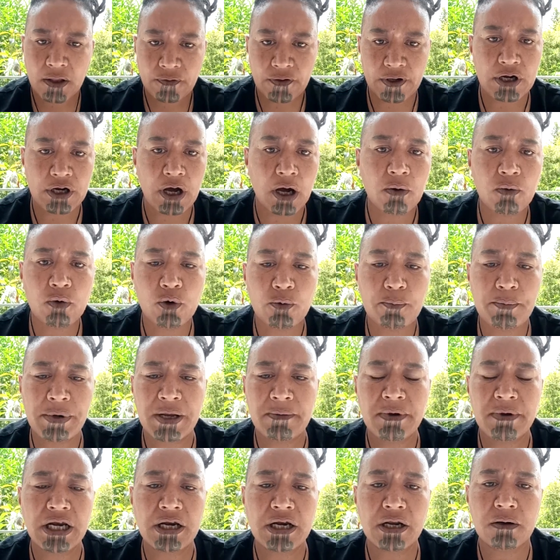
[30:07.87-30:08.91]
Then I will
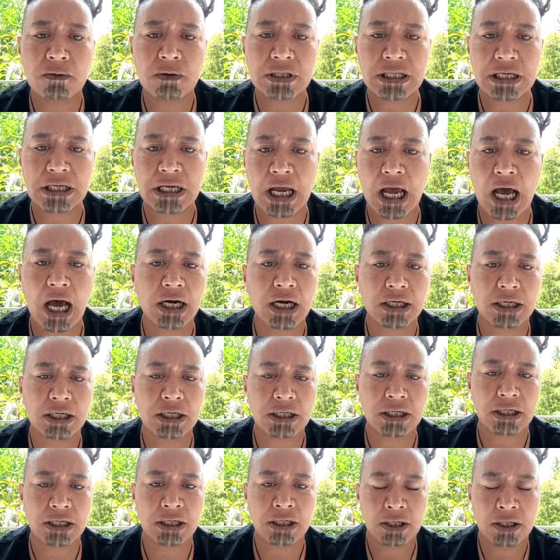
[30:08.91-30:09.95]
be meeting with the
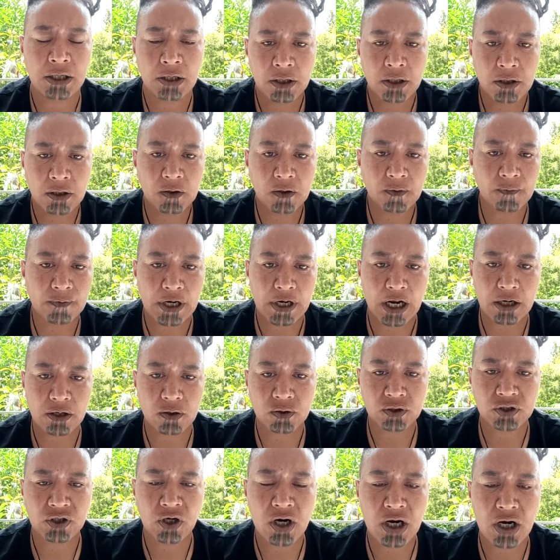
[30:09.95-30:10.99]
Ariki of
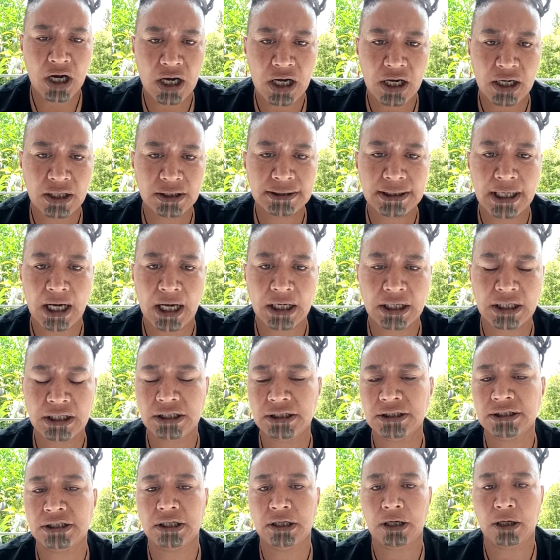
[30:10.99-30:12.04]
Rarotonga and
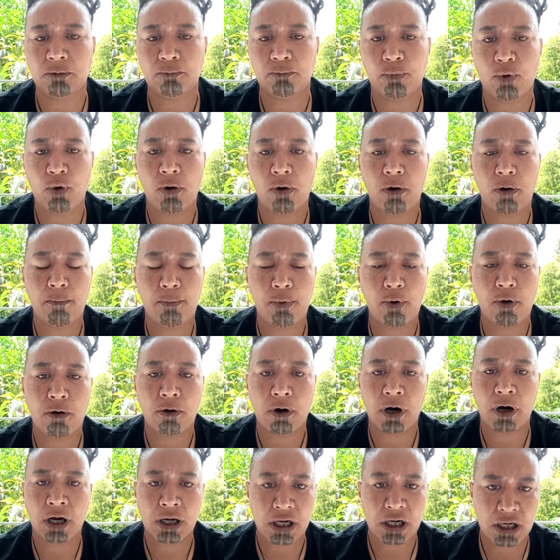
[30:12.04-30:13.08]
Tahiti and Bora
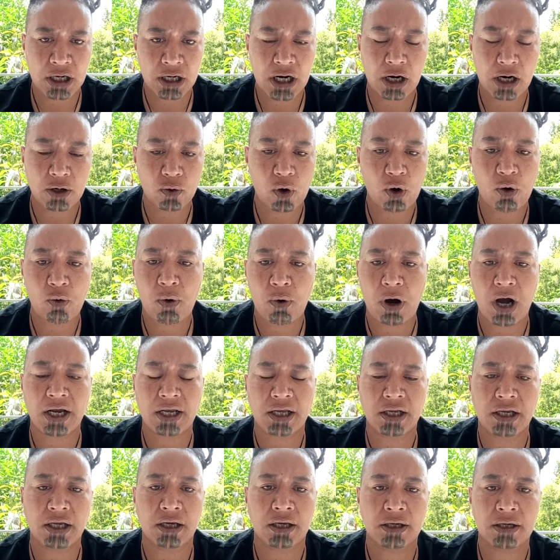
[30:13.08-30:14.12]
Bora in Naroa
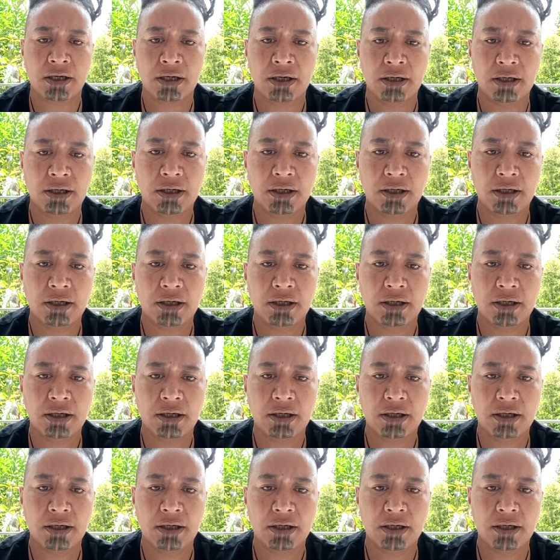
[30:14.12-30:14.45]
Wahia